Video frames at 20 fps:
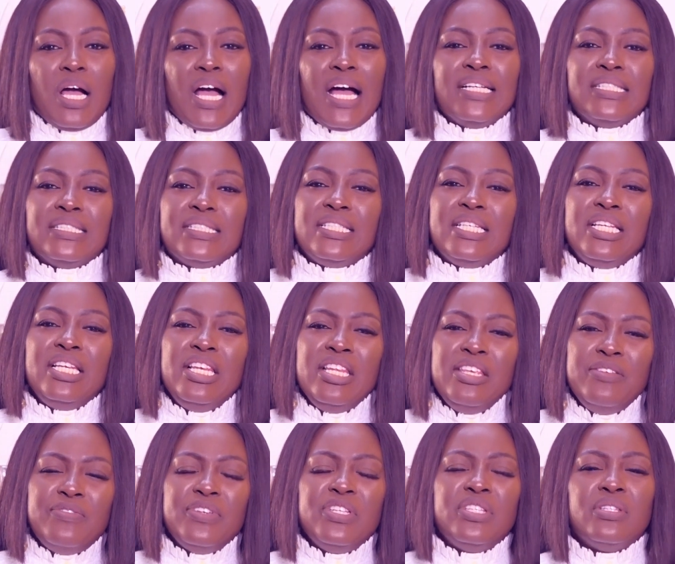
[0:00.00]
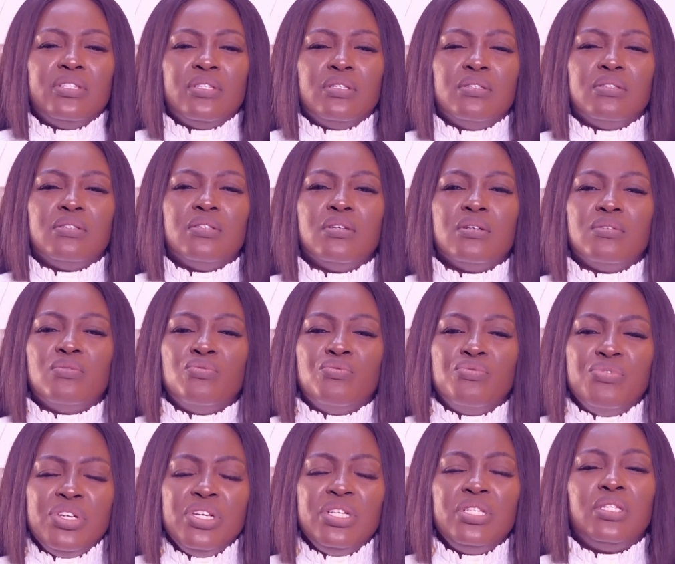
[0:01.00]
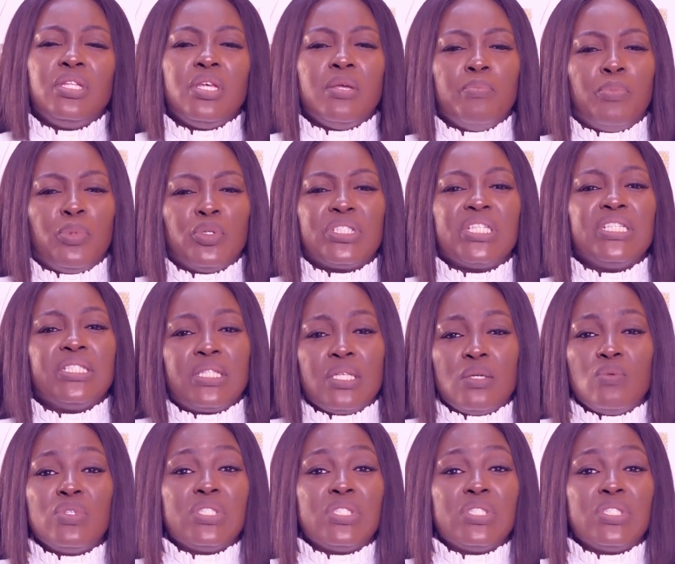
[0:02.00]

and leaving the real important thing,